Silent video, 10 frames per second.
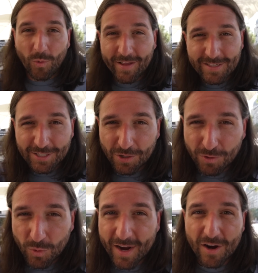with
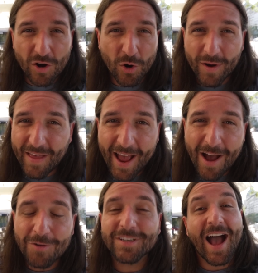silverware or
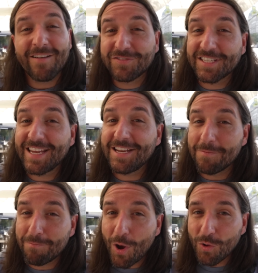without. I've seen
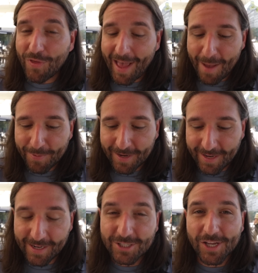both
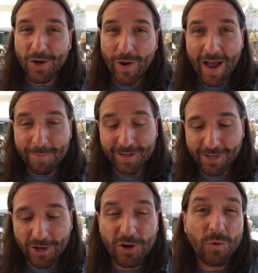happening, so I'm gonna
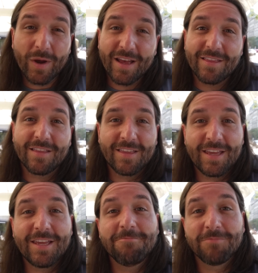go with
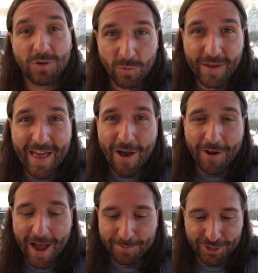the without
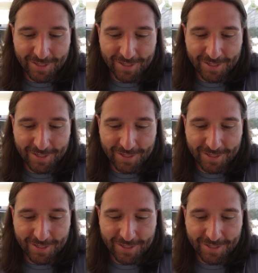option.